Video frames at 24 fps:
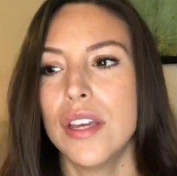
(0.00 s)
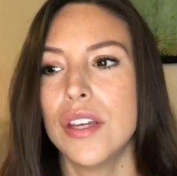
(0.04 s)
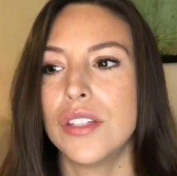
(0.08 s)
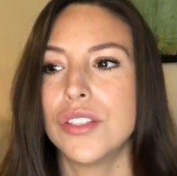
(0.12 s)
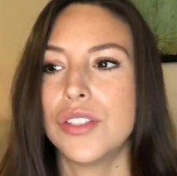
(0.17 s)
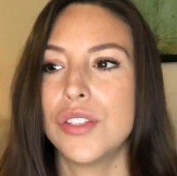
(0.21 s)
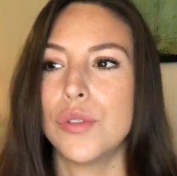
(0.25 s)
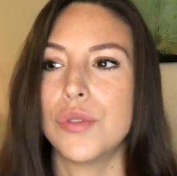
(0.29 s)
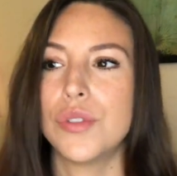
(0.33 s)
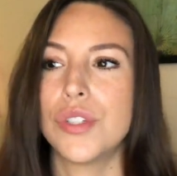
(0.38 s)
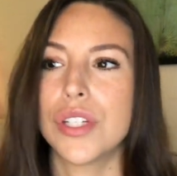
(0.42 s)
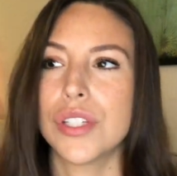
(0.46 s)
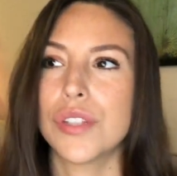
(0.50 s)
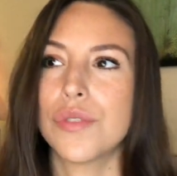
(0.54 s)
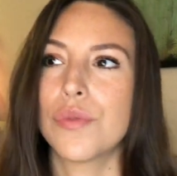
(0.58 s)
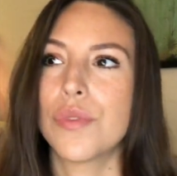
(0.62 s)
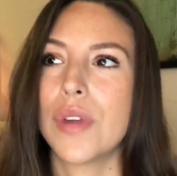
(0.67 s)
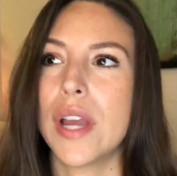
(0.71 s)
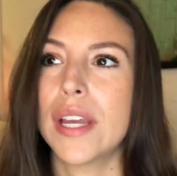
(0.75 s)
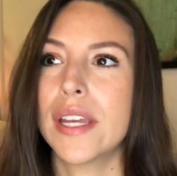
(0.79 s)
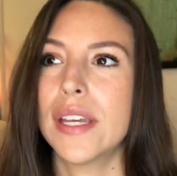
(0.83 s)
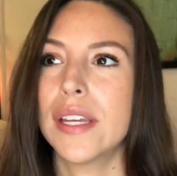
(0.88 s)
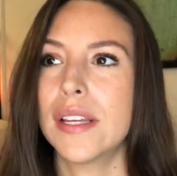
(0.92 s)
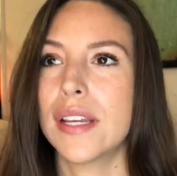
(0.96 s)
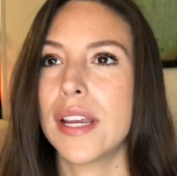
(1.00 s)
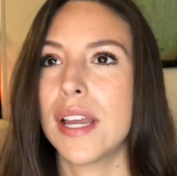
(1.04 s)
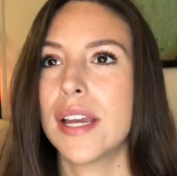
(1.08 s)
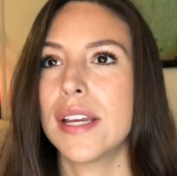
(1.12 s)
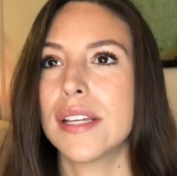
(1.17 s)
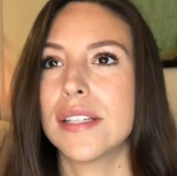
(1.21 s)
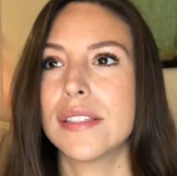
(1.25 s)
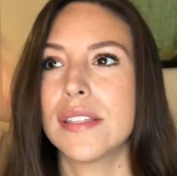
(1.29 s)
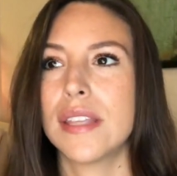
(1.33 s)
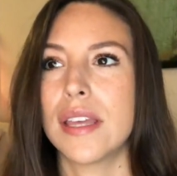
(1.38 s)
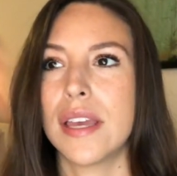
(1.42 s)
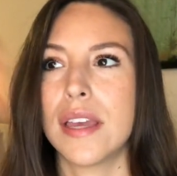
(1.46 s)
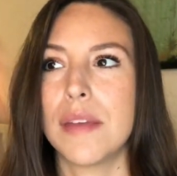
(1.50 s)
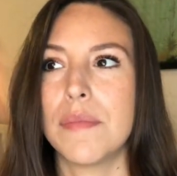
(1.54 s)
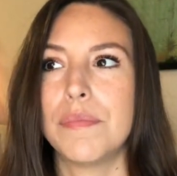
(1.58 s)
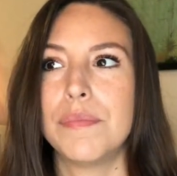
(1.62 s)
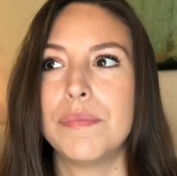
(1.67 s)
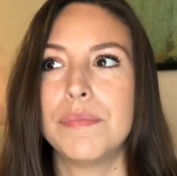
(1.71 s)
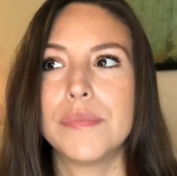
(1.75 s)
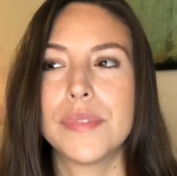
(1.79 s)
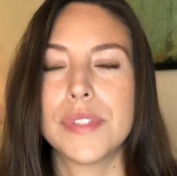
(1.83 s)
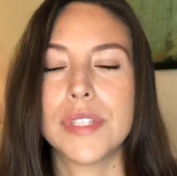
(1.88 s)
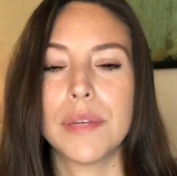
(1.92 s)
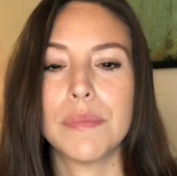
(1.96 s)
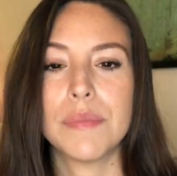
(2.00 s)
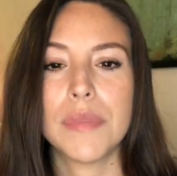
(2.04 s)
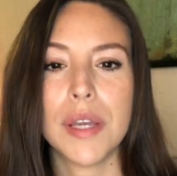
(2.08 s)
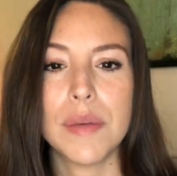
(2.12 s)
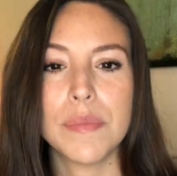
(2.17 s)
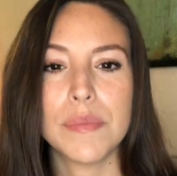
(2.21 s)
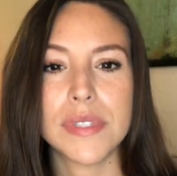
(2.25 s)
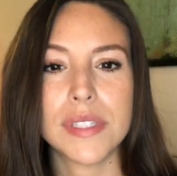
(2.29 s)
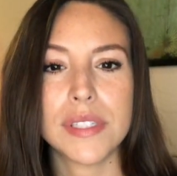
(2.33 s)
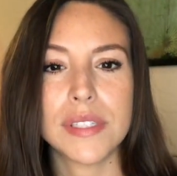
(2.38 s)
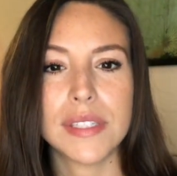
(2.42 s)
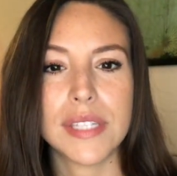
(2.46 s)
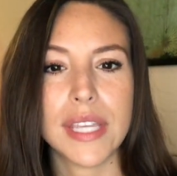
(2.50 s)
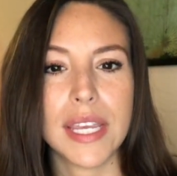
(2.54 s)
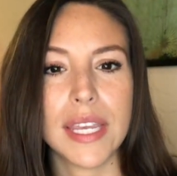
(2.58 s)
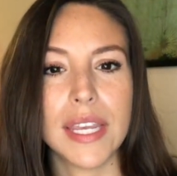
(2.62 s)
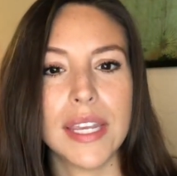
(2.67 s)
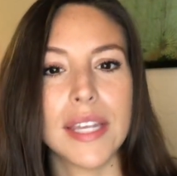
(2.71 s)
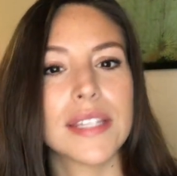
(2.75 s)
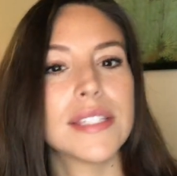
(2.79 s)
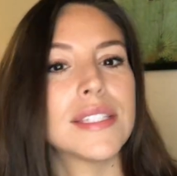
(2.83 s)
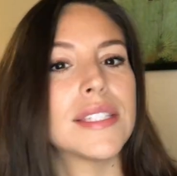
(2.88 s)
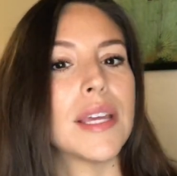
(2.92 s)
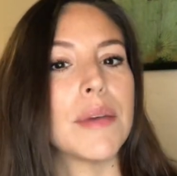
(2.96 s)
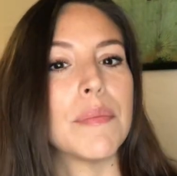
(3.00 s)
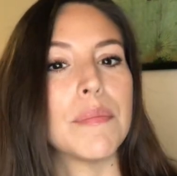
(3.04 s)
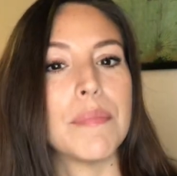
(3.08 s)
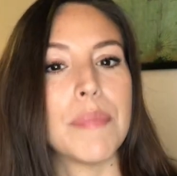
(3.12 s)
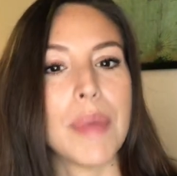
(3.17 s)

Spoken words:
to just recognize that sometimes taking a step